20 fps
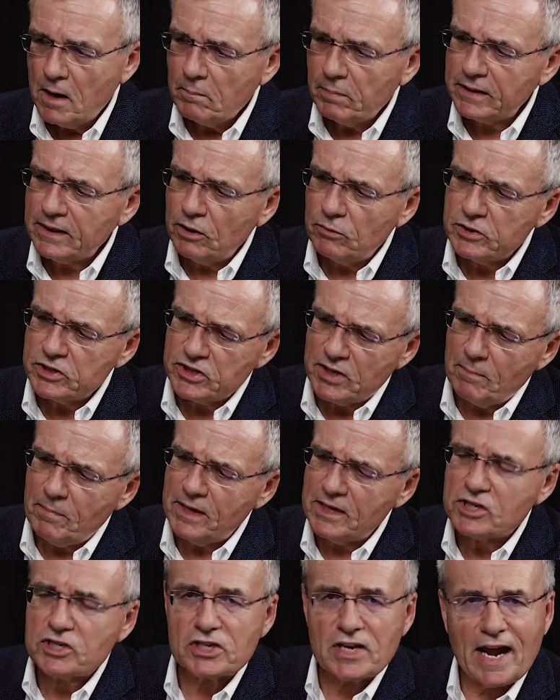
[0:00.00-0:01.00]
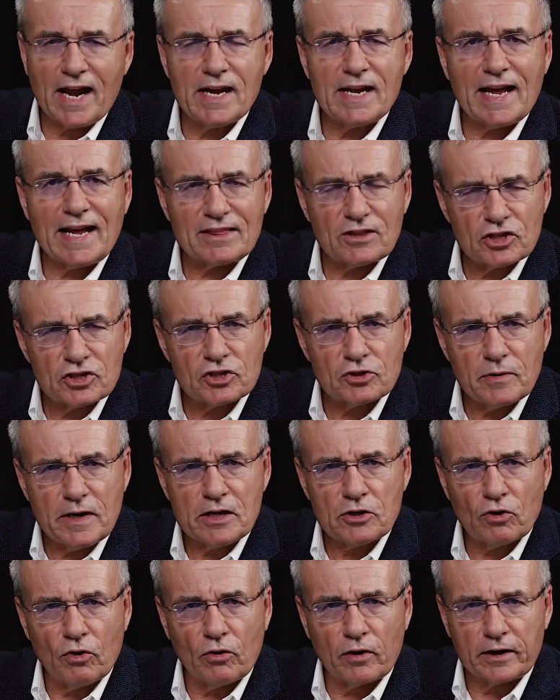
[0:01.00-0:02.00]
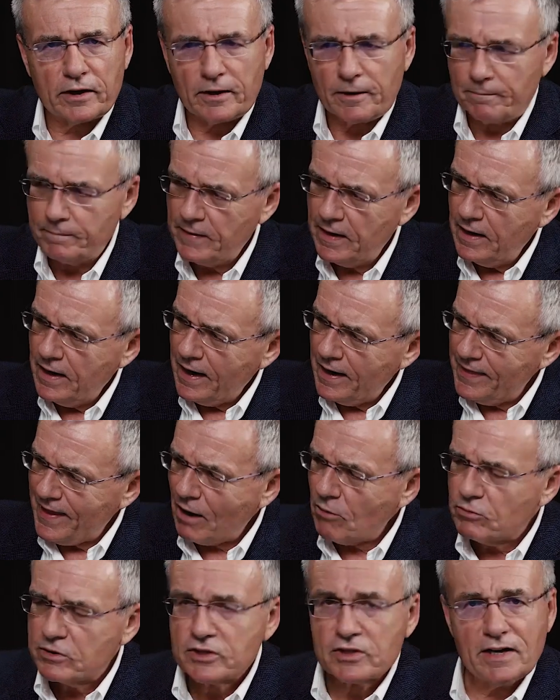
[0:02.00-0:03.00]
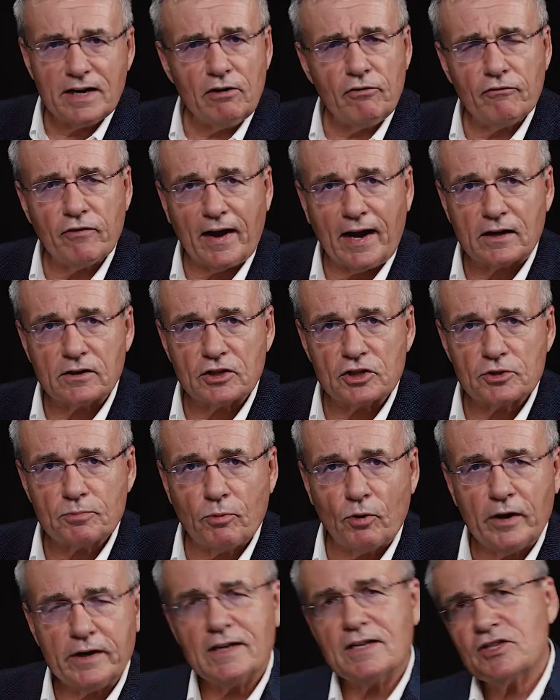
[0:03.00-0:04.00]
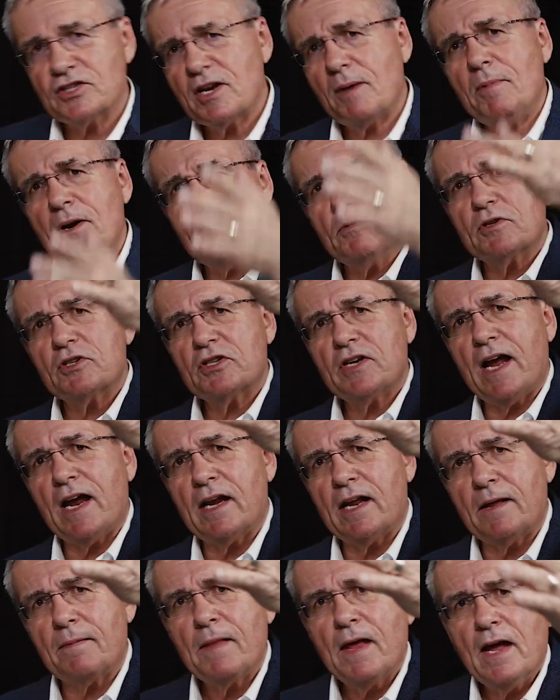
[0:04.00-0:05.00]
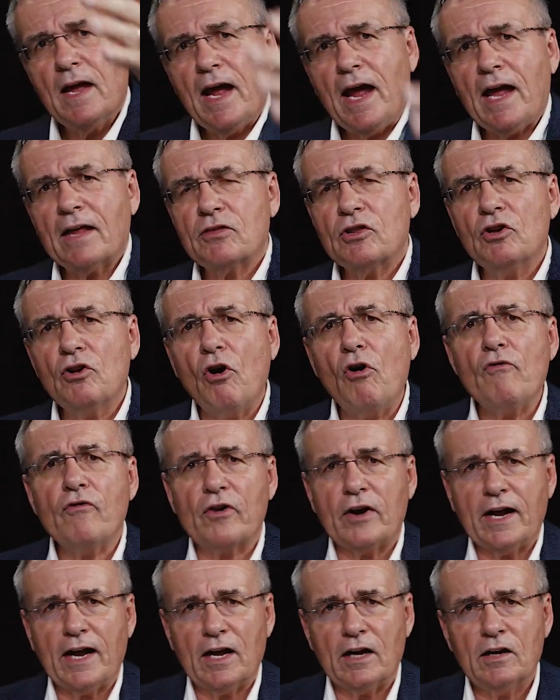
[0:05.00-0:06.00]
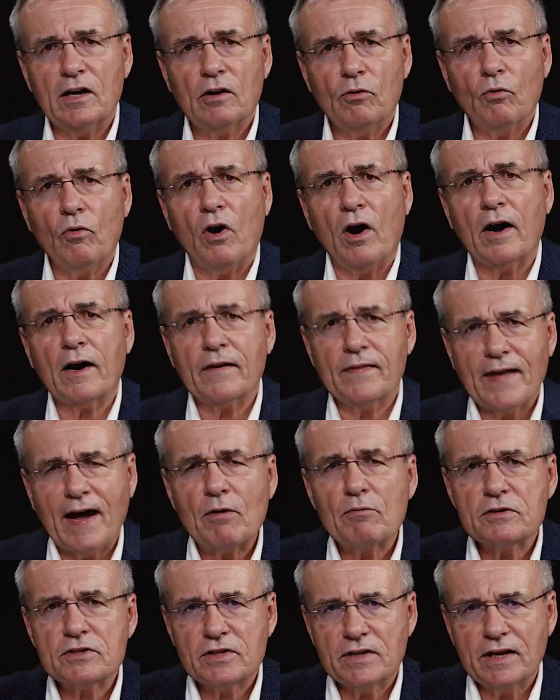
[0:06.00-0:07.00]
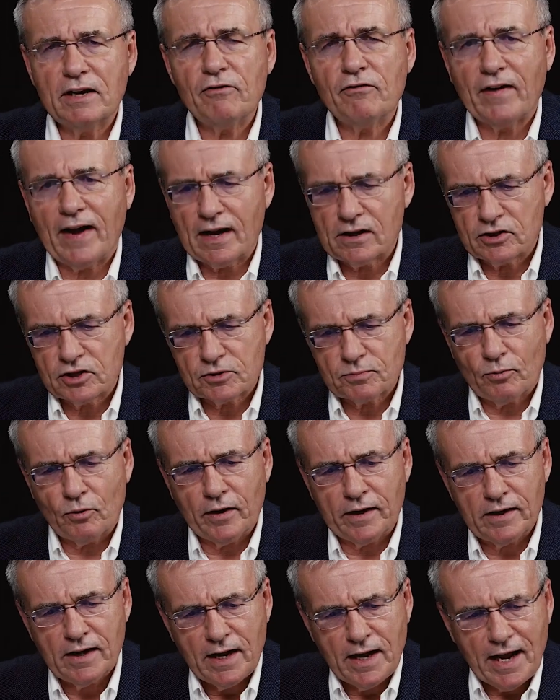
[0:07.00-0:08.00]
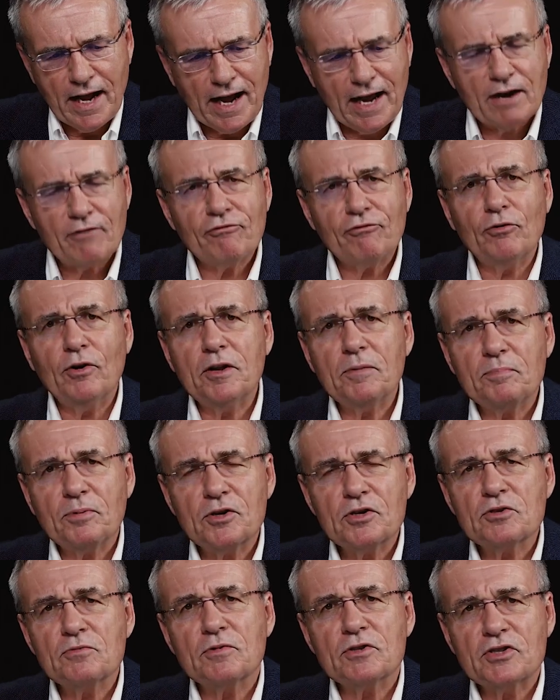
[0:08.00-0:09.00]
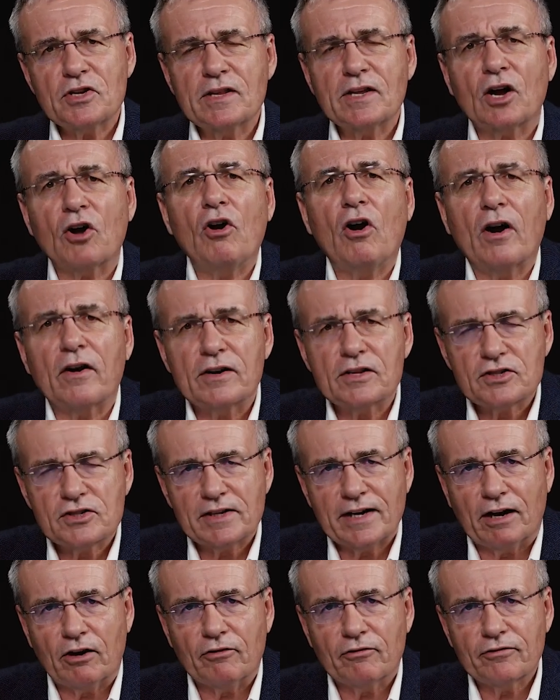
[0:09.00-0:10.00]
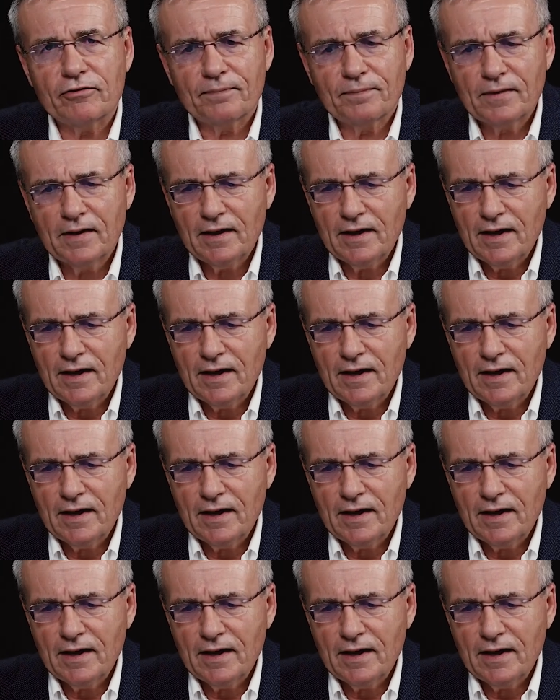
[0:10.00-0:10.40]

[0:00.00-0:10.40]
But there was somebody standing at the street corner, and that was their vantage point, and somebody was standing at the overhead walk, and that was their vantage point, and a 4th person was in the car itself.